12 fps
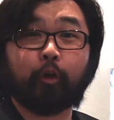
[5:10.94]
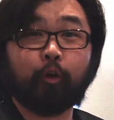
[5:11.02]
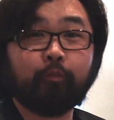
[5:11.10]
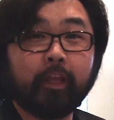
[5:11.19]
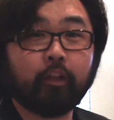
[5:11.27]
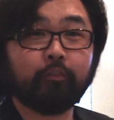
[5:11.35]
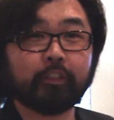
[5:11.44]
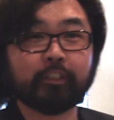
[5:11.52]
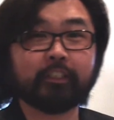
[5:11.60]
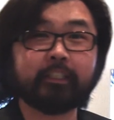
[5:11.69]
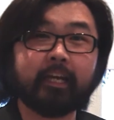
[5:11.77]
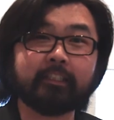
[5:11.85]
curved television
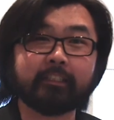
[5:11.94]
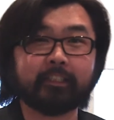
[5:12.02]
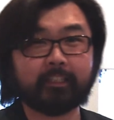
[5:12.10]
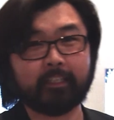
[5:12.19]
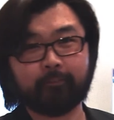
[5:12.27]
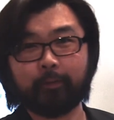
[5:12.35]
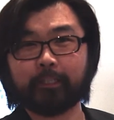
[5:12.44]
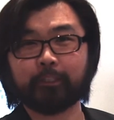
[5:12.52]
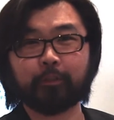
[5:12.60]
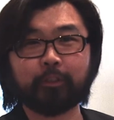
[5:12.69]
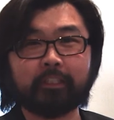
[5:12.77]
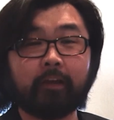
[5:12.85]
sets, the
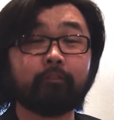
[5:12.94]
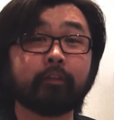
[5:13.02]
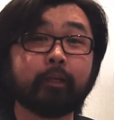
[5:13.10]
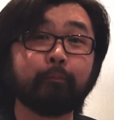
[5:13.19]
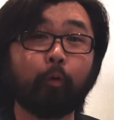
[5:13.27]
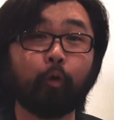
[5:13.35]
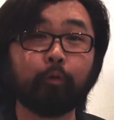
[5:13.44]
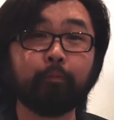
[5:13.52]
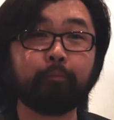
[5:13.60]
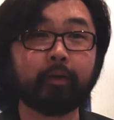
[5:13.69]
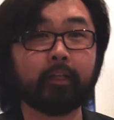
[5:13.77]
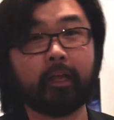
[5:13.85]
picture is definitely important,
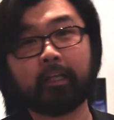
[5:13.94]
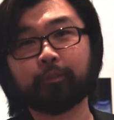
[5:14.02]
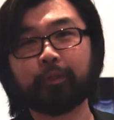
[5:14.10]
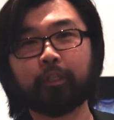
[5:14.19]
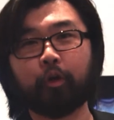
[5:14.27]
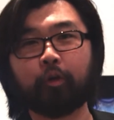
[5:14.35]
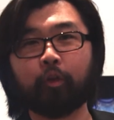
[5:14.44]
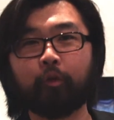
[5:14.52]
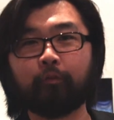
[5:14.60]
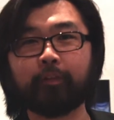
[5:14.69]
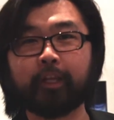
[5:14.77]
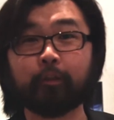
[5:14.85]
but as we know in home
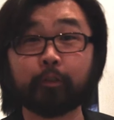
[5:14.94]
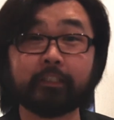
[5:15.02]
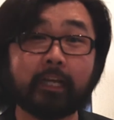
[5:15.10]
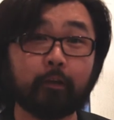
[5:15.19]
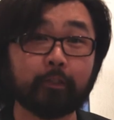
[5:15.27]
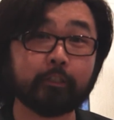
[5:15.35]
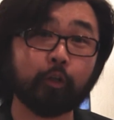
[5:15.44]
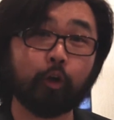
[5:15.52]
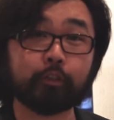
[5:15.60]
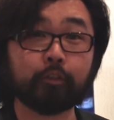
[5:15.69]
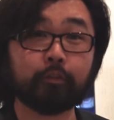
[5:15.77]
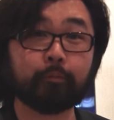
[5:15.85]
theater, sound is
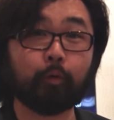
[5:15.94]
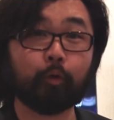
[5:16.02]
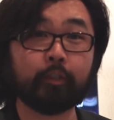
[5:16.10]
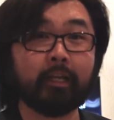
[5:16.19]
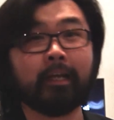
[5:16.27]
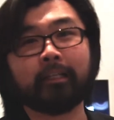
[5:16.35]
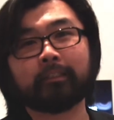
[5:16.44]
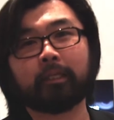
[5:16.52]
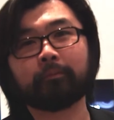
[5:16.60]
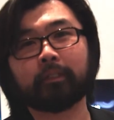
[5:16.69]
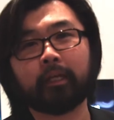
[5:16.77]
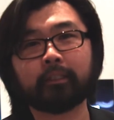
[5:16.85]
also important.
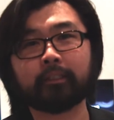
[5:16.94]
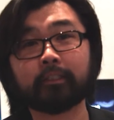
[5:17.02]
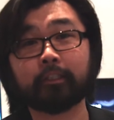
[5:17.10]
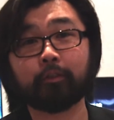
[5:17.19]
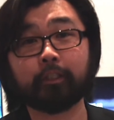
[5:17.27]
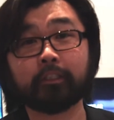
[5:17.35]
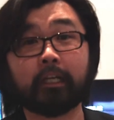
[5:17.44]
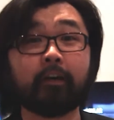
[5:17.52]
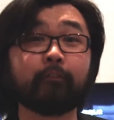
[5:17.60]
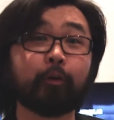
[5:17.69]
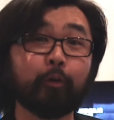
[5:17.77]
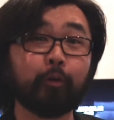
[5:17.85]
Samsung has a series
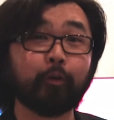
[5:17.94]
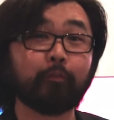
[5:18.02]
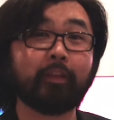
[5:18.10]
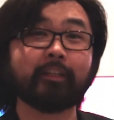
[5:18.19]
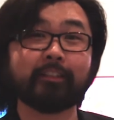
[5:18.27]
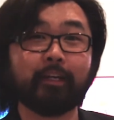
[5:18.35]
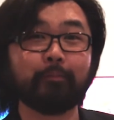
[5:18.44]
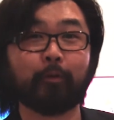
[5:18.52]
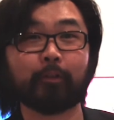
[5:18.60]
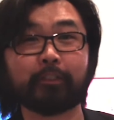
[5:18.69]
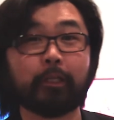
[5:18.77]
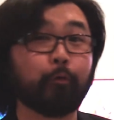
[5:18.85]
of curved
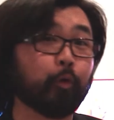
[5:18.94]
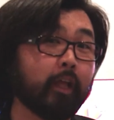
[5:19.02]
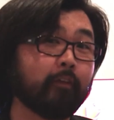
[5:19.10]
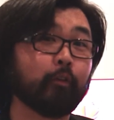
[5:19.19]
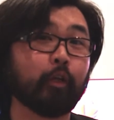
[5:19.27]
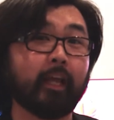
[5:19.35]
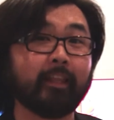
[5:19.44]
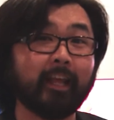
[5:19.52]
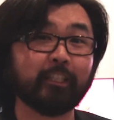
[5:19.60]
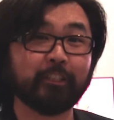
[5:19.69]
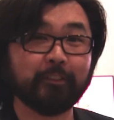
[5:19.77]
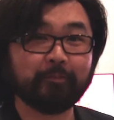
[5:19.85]
soundbars that we're going to have a look at
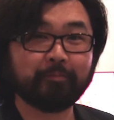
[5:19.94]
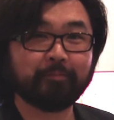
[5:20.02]
next.